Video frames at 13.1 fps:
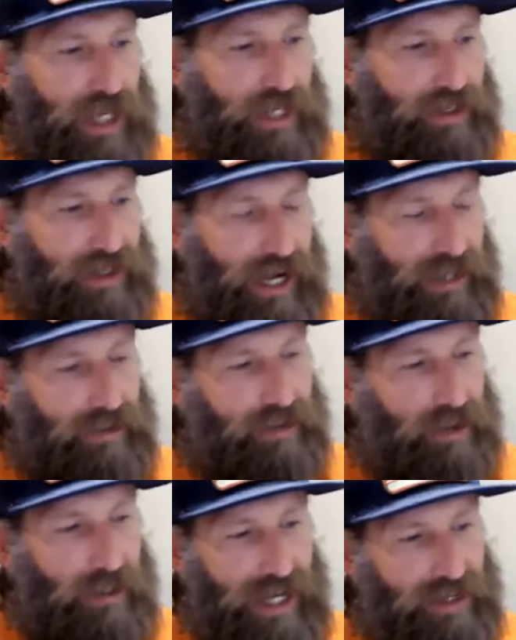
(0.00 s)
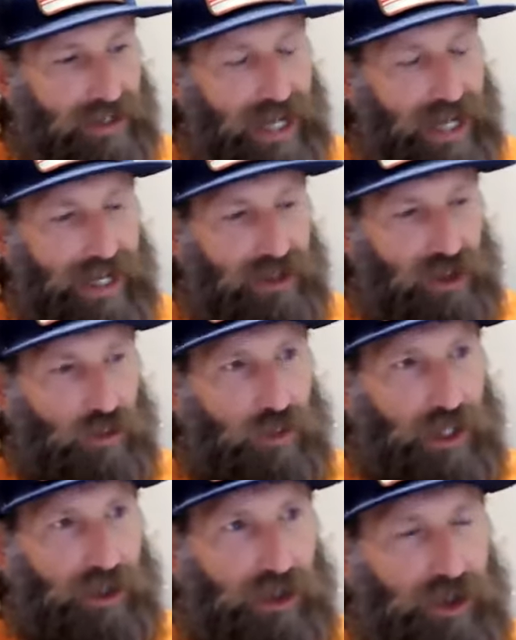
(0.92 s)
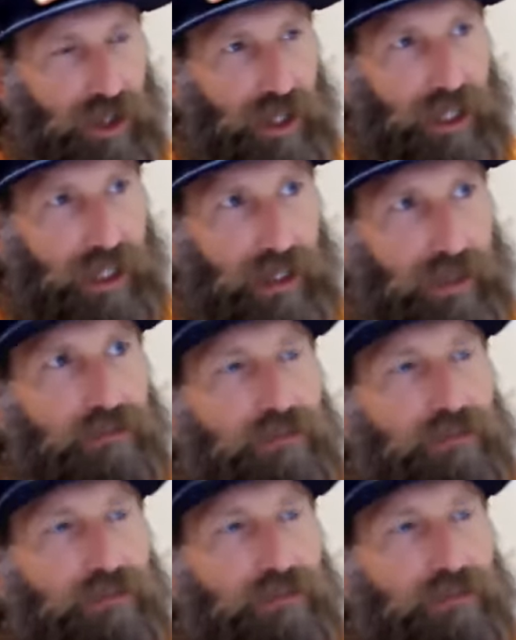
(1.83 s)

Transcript: it's, it's to me, it's not so much, uh,